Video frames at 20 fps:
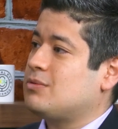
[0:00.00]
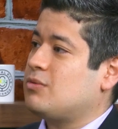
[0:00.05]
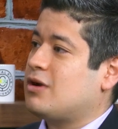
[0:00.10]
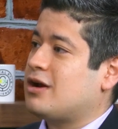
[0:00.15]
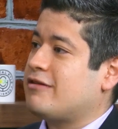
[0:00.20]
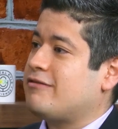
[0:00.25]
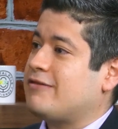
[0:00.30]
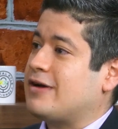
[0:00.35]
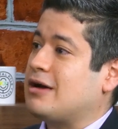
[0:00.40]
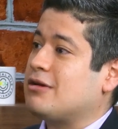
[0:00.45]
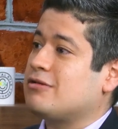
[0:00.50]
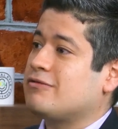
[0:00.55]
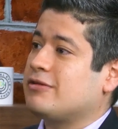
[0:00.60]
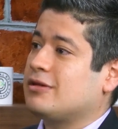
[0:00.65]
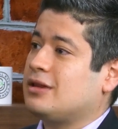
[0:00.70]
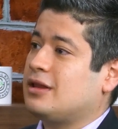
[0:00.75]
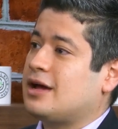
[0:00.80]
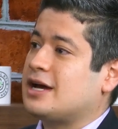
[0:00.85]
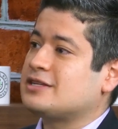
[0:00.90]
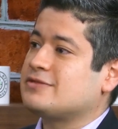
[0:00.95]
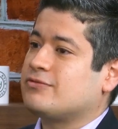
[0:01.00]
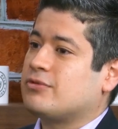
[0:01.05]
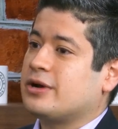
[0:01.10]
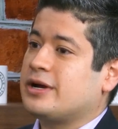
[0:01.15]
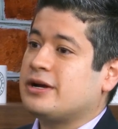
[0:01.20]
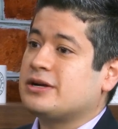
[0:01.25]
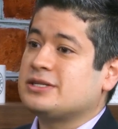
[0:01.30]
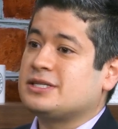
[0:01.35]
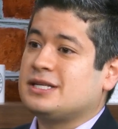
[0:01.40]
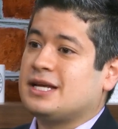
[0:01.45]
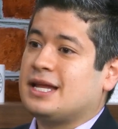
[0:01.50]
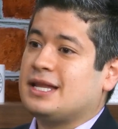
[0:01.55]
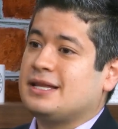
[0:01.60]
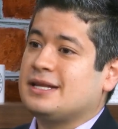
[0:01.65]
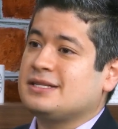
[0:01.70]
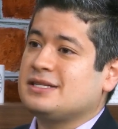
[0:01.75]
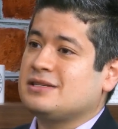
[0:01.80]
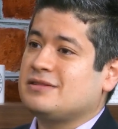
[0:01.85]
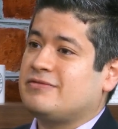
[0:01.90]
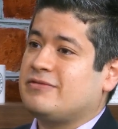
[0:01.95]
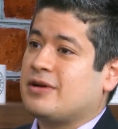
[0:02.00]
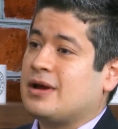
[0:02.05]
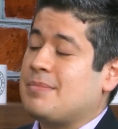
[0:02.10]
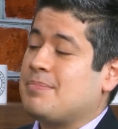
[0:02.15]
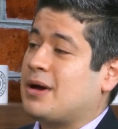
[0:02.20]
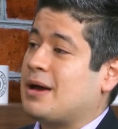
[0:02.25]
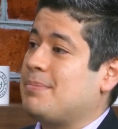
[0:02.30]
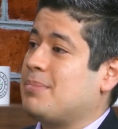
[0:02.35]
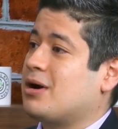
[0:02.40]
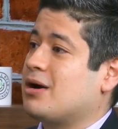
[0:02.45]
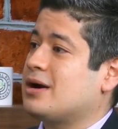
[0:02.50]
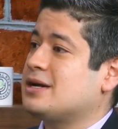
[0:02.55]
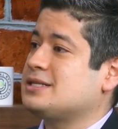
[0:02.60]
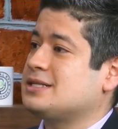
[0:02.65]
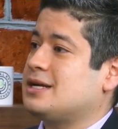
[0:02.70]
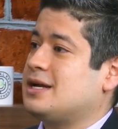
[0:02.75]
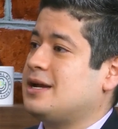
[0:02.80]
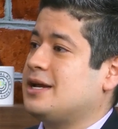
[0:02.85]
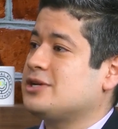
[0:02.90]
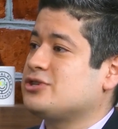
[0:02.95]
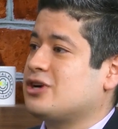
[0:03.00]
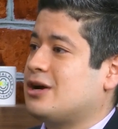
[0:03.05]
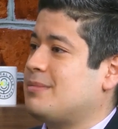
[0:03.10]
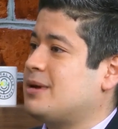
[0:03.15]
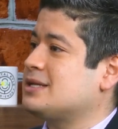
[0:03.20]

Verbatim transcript: And what I found over the last 4 years is that this is very bipartisan in nature.